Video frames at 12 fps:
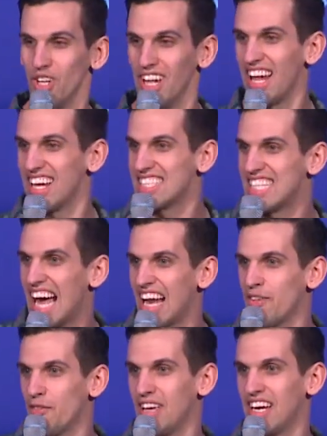let us out
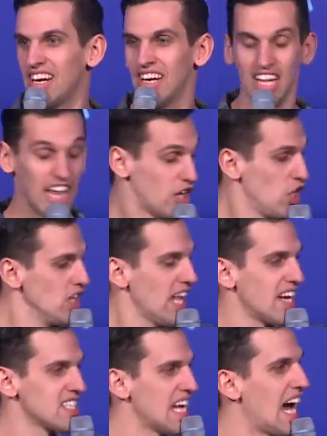of here. Like you
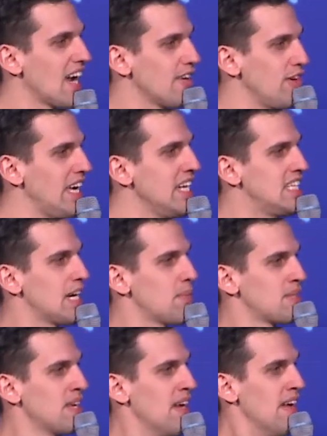let us out of
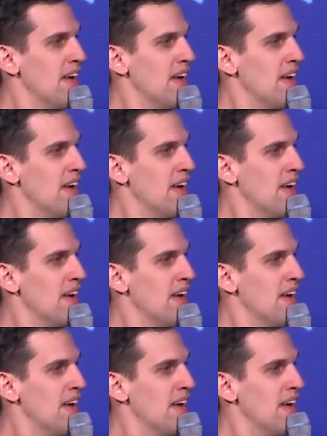Egypt."